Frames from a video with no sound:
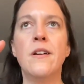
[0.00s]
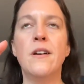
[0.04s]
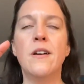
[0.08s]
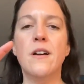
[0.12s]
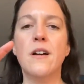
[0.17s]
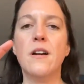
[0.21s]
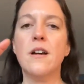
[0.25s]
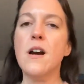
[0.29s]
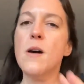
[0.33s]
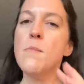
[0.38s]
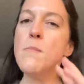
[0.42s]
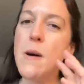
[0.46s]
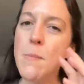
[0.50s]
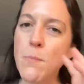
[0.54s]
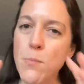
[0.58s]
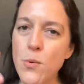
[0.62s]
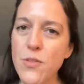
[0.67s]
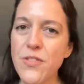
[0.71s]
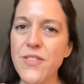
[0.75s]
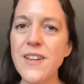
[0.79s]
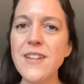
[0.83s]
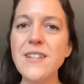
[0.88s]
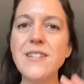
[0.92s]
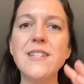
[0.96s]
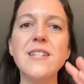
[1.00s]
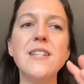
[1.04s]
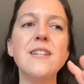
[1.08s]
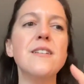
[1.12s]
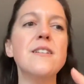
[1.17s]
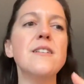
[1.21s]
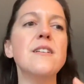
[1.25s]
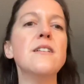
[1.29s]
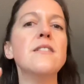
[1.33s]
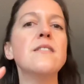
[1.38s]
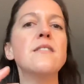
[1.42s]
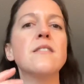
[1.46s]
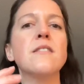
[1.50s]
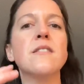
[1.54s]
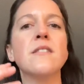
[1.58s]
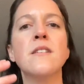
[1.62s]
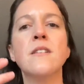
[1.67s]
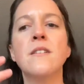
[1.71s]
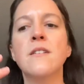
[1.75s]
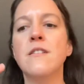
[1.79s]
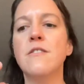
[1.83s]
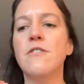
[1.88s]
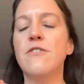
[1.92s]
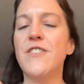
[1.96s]
come up with ideas,
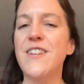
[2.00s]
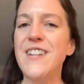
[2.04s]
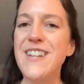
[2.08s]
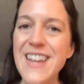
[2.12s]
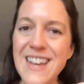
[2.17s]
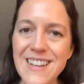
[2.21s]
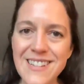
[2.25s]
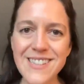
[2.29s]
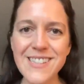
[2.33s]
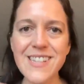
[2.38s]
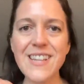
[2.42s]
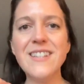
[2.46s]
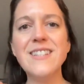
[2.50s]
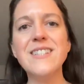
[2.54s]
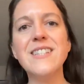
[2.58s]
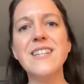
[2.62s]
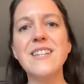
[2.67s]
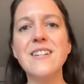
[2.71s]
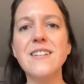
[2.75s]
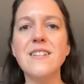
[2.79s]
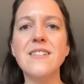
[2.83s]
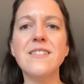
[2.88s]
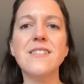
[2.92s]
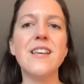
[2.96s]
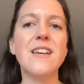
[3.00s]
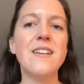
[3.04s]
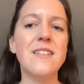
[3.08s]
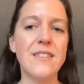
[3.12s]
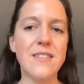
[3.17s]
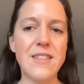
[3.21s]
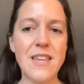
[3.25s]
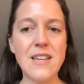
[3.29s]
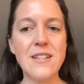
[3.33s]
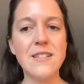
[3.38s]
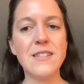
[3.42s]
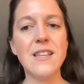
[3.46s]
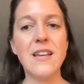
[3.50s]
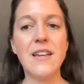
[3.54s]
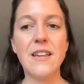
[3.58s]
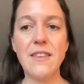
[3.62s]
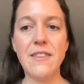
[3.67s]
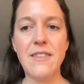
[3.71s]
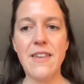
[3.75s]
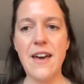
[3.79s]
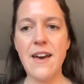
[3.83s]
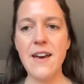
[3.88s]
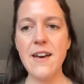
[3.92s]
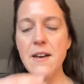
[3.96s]
finesse ideas, and things
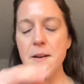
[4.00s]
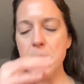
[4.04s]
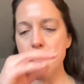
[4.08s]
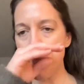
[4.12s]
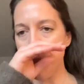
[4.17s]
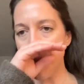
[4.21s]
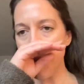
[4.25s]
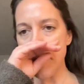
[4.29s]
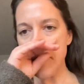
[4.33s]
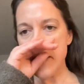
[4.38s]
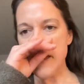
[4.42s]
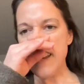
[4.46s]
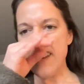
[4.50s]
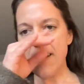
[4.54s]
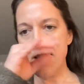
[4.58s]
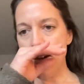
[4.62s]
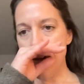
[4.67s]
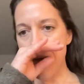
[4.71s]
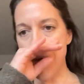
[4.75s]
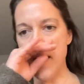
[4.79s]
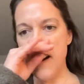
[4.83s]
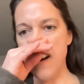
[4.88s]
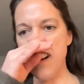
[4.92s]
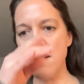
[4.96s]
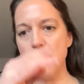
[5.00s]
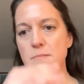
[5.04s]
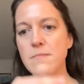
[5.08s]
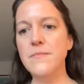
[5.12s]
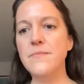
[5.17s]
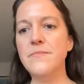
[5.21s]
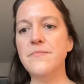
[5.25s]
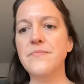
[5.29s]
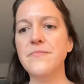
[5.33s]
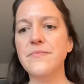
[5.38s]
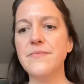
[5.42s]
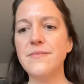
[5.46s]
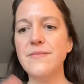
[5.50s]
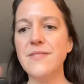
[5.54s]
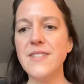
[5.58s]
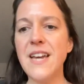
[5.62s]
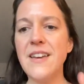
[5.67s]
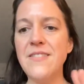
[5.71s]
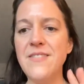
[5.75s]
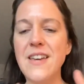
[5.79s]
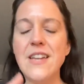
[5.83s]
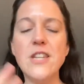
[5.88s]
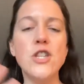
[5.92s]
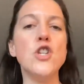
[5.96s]
like that. And
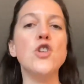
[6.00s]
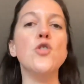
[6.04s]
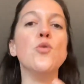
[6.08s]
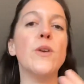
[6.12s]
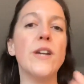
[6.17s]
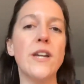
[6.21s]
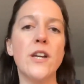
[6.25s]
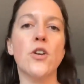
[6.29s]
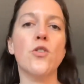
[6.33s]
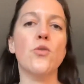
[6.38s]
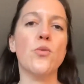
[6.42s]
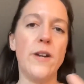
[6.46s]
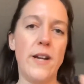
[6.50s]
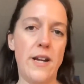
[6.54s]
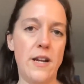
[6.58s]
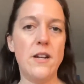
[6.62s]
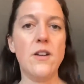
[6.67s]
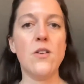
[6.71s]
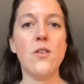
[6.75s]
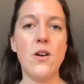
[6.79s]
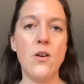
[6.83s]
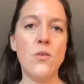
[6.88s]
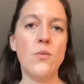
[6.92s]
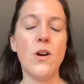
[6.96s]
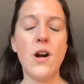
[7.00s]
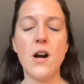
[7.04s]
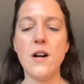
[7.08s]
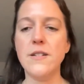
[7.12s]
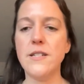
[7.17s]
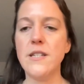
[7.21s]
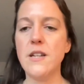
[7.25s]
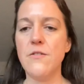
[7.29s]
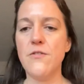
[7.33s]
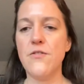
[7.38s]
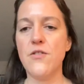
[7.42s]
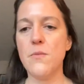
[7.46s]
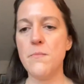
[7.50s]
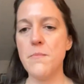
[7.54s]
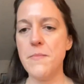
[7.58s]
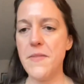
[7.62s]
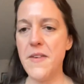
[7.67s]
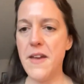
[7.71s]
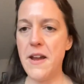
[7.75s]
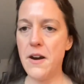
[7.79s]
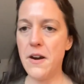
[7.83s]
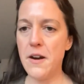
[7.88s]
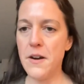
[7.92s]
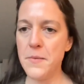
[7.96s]
then you can create your own content from
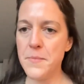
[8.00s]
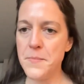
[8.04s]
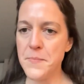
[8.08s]
there.